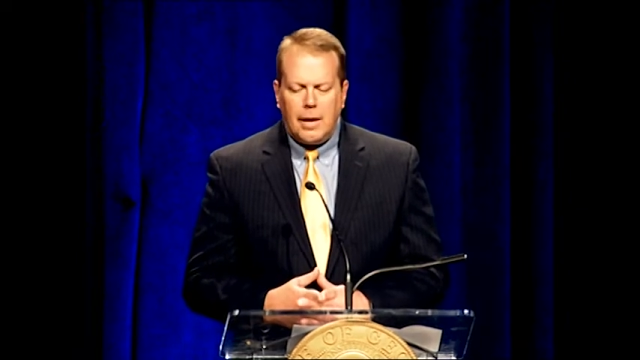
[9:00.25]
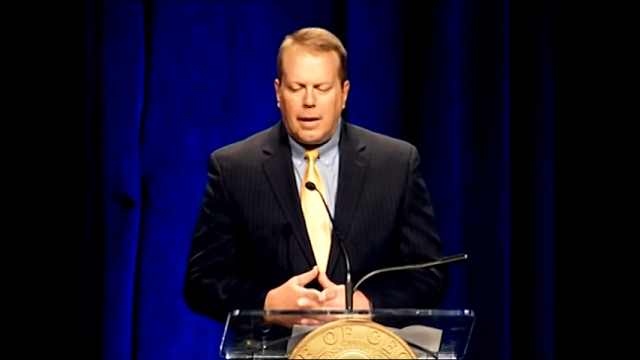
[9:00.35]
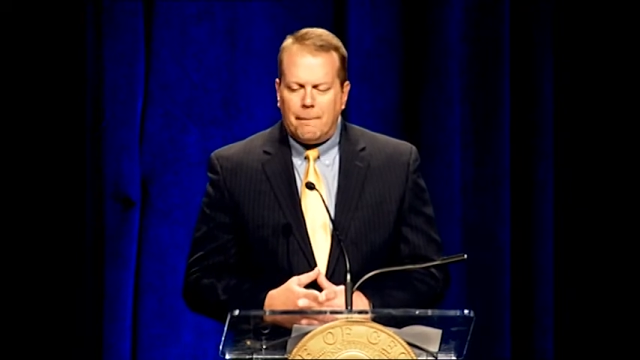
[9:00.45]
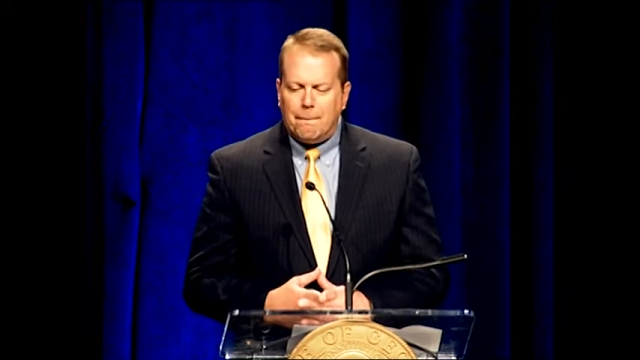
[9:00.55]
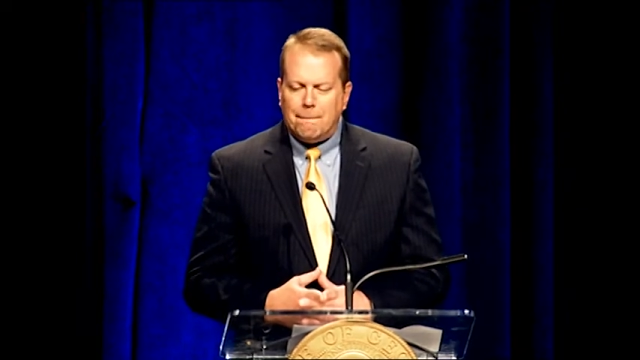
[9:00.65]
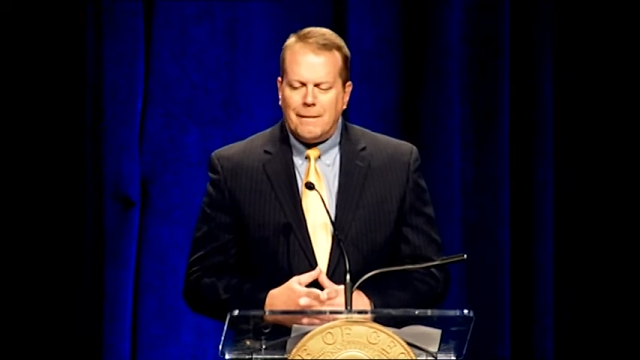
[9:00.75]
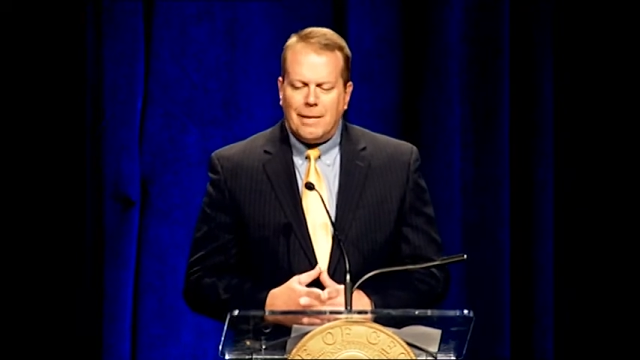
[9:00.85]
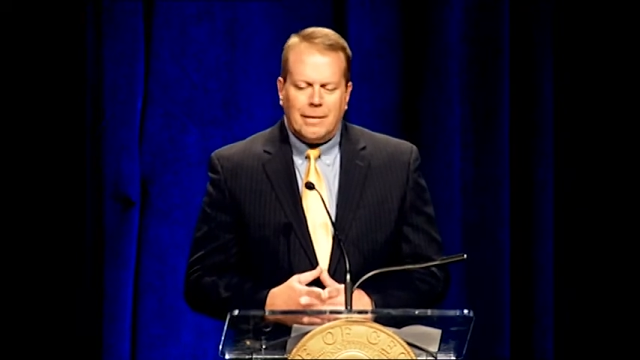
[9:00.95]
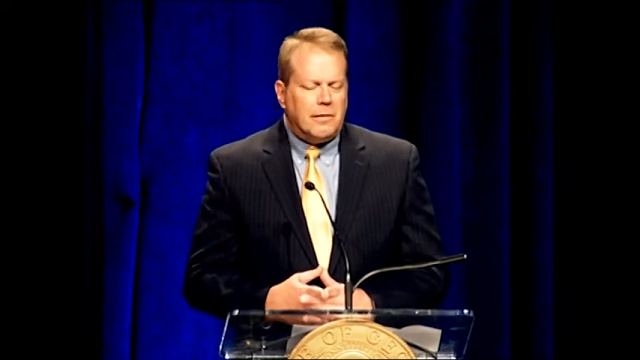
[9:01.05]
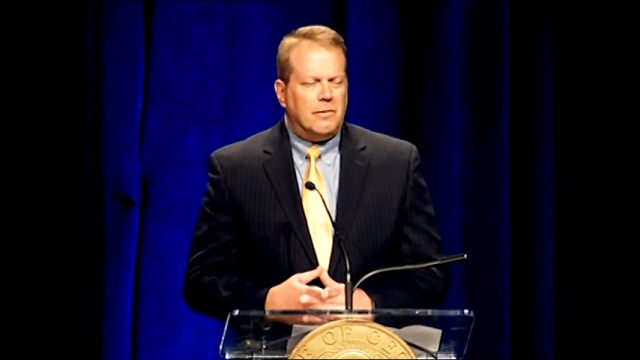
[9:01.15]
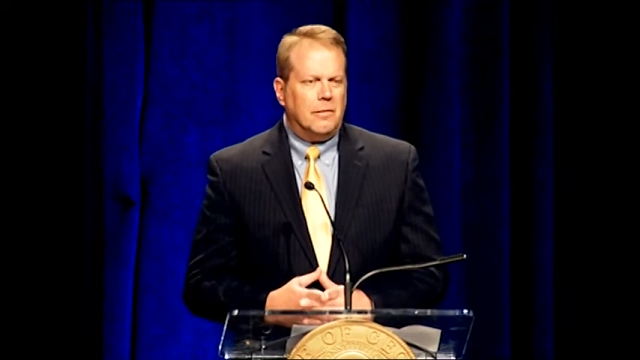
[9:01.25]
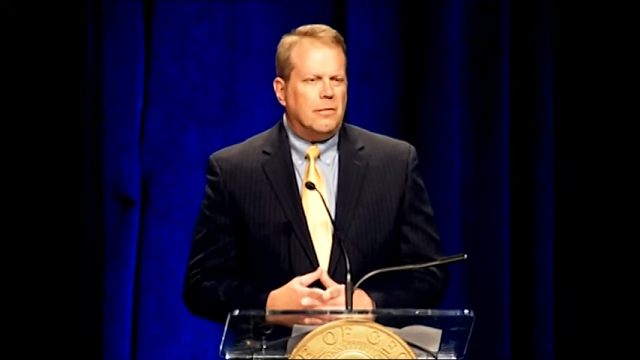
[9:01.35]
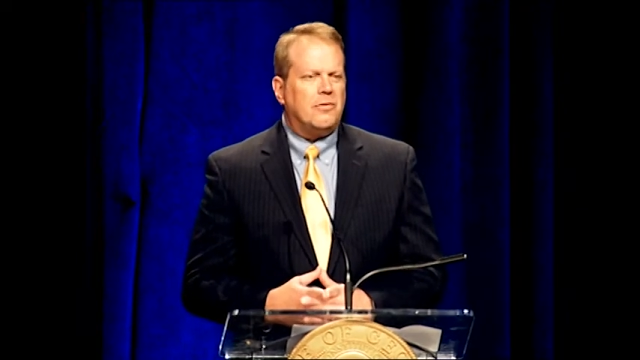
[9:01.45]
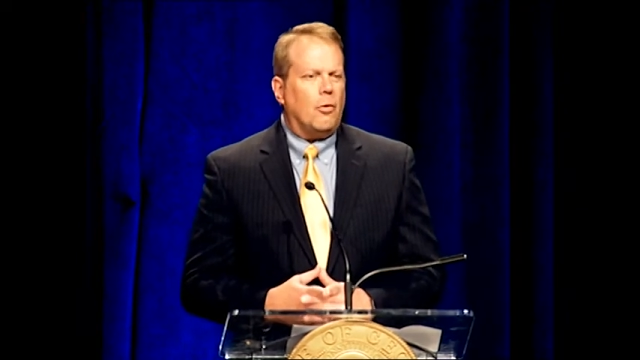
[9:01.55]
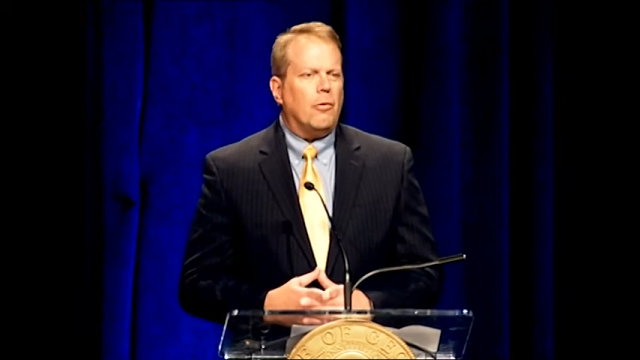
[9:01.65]
Um,
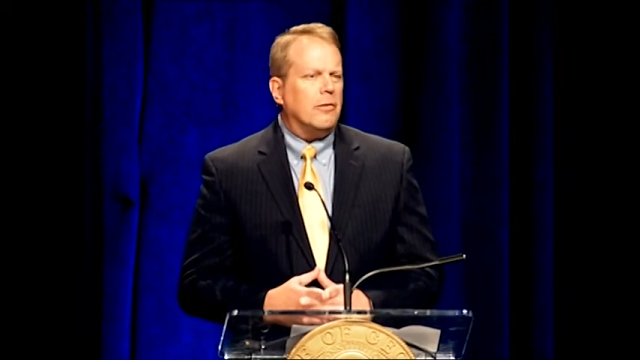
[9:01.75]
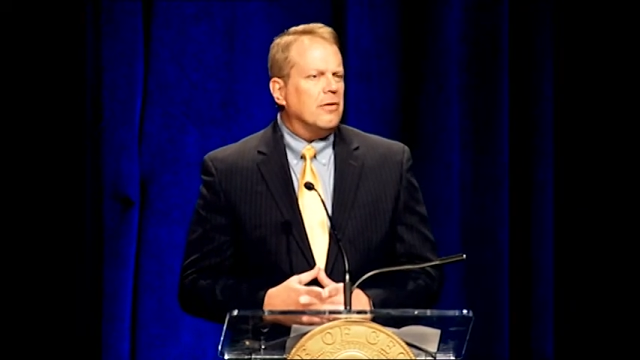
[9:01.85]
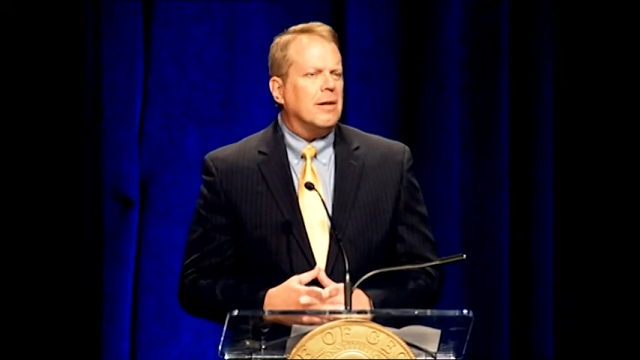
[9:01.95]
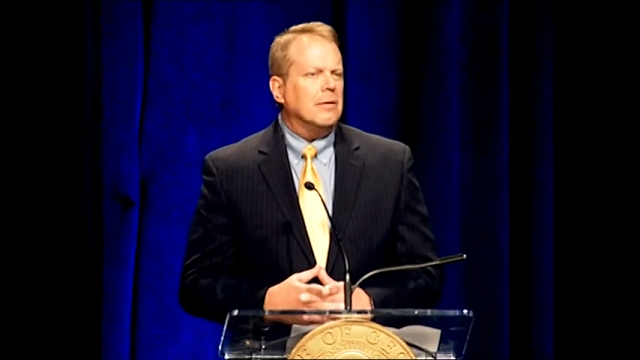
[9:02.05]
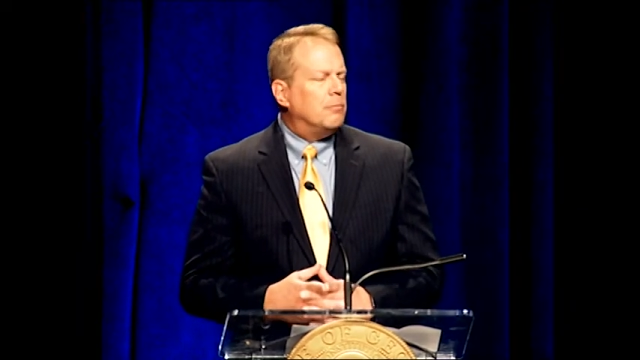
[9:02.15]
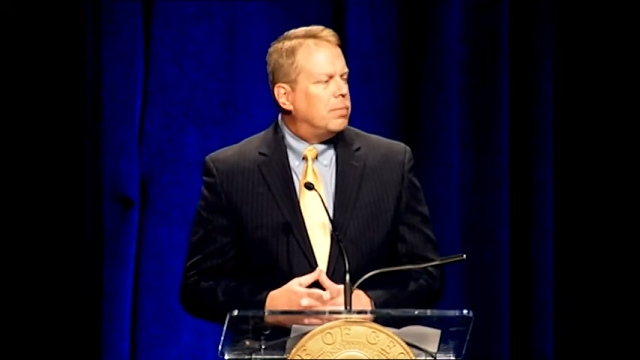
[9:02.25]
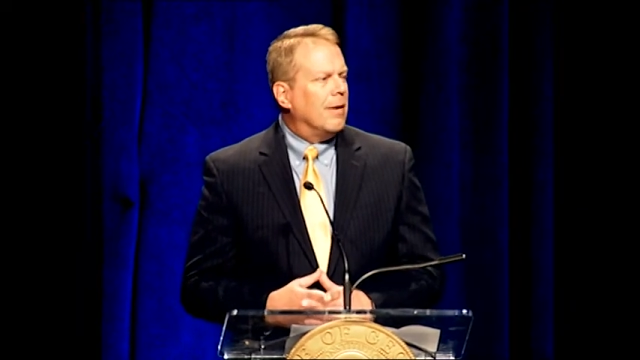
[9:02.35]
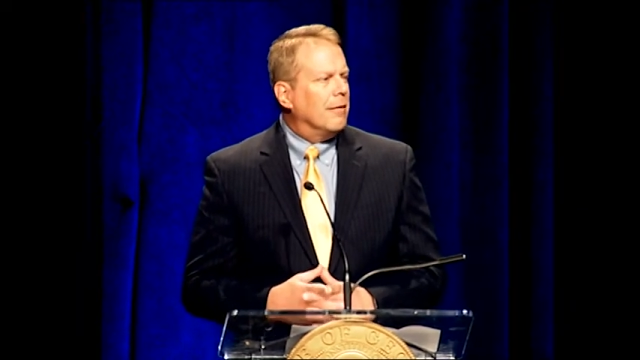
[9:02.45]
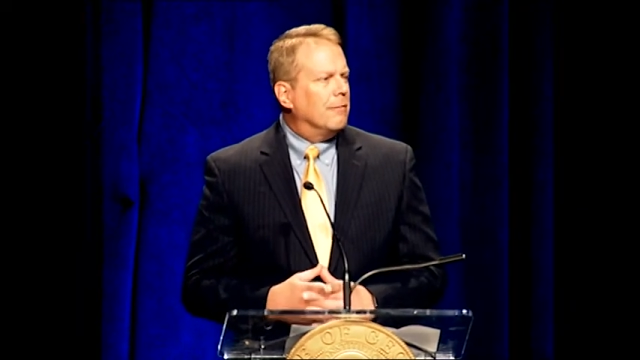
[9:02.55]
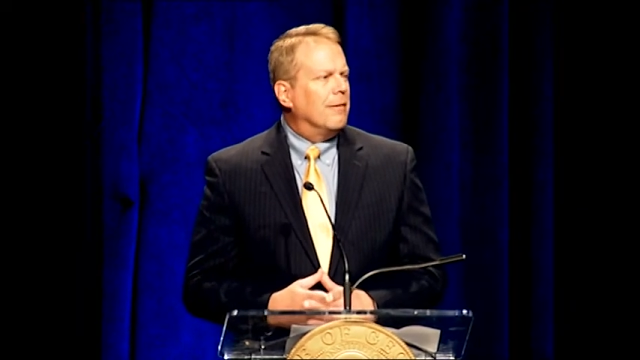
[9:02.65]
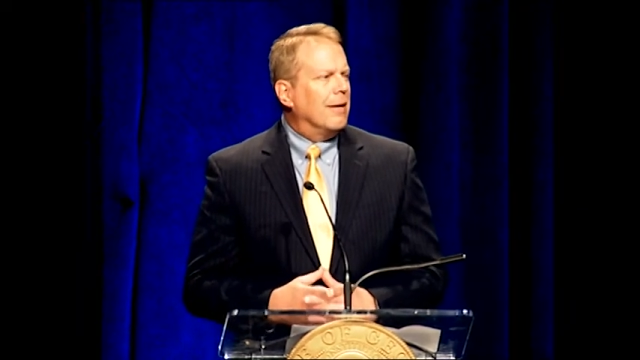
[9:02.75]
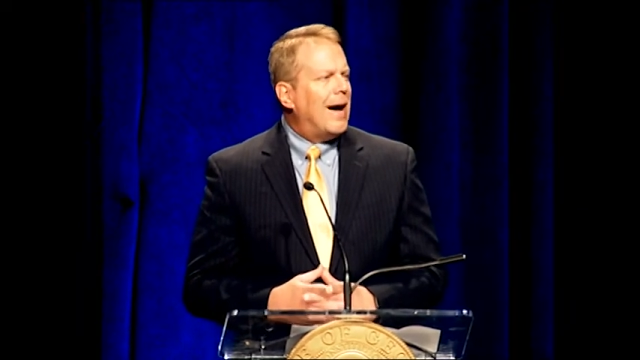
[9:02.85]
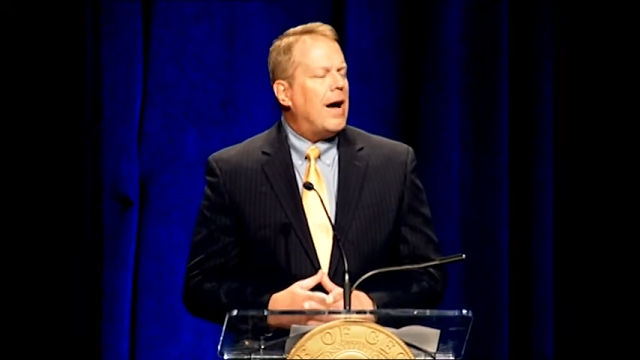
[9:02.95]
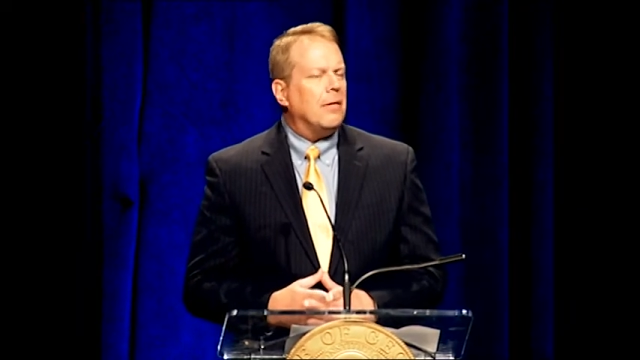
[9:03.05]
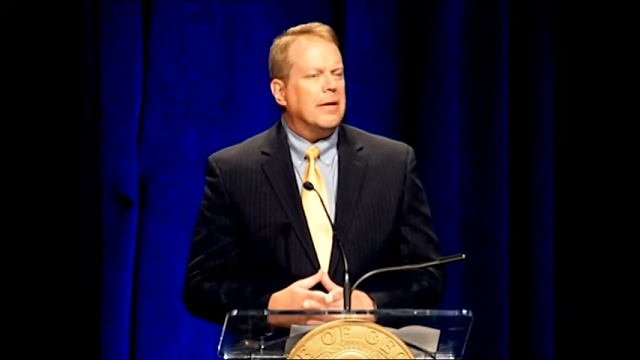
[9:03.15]
solar is a, a, a
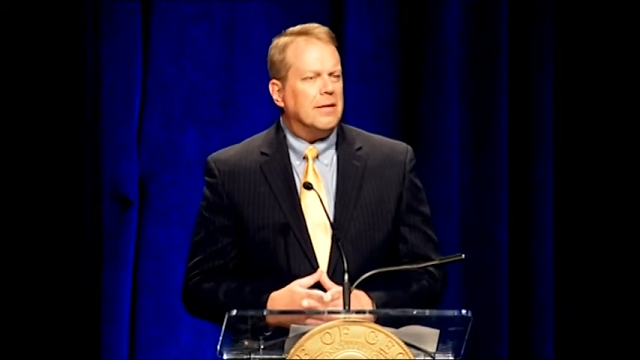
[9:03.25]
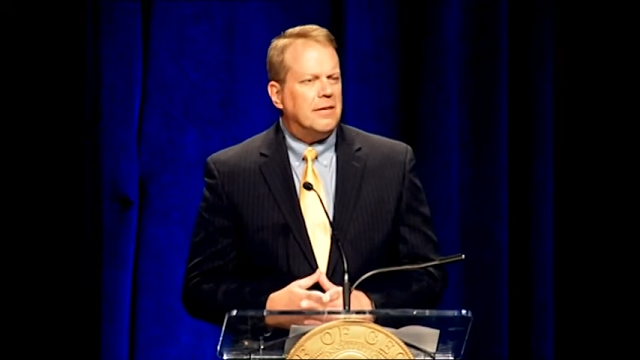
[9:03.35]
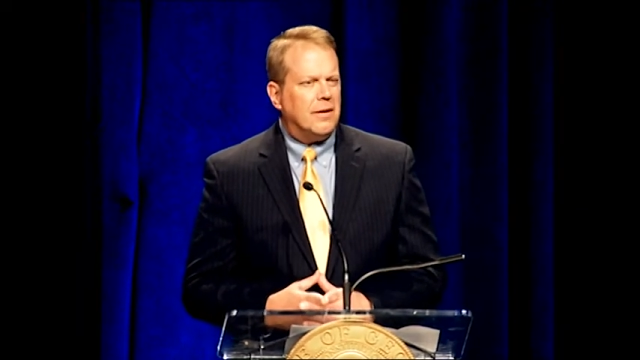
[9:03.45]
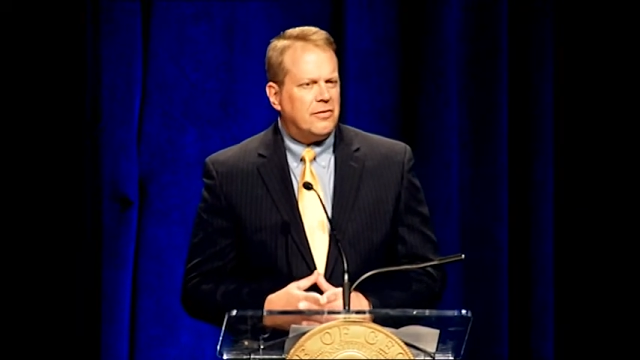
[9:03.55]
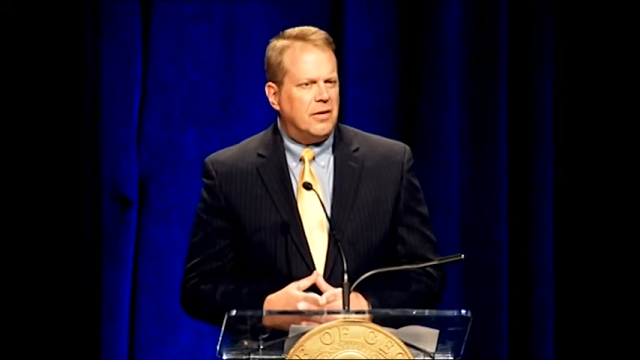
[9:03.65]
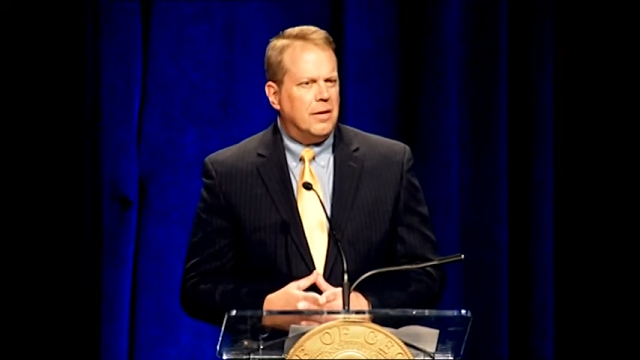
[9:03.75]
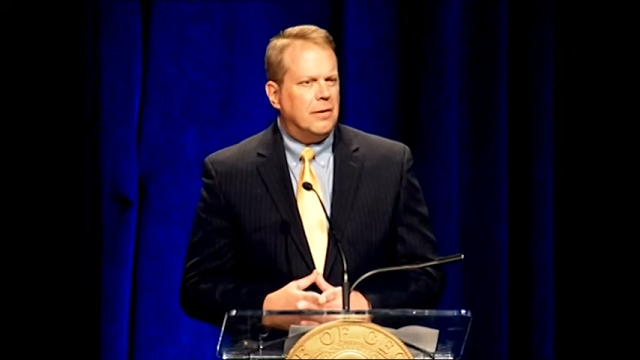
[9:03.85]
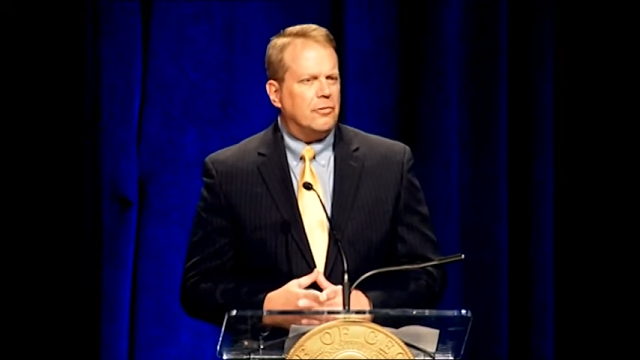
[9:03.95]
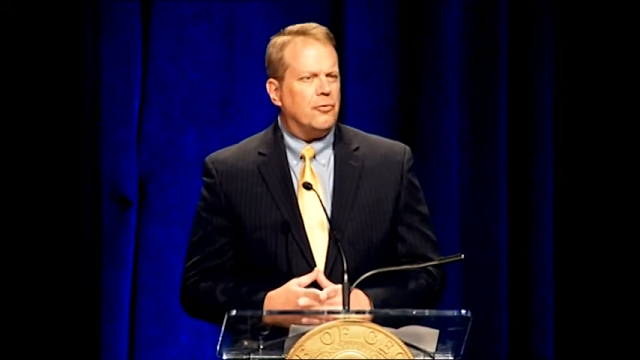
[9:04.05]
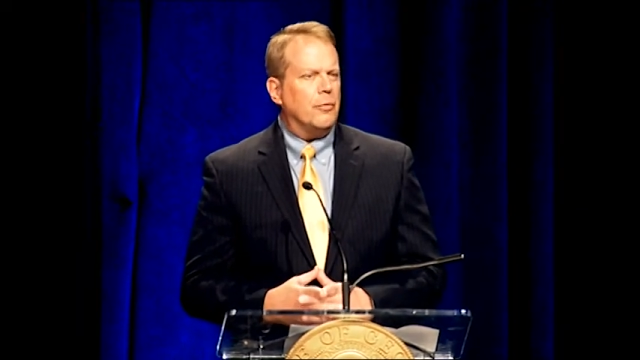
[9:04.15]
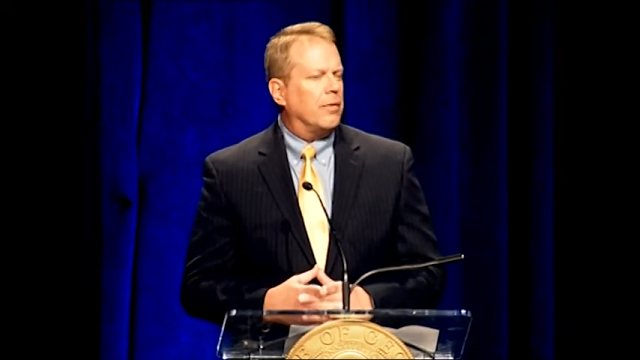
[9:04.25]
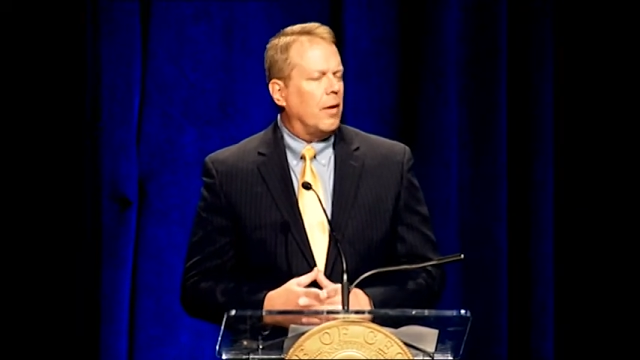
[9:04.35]
hotly contested industry with a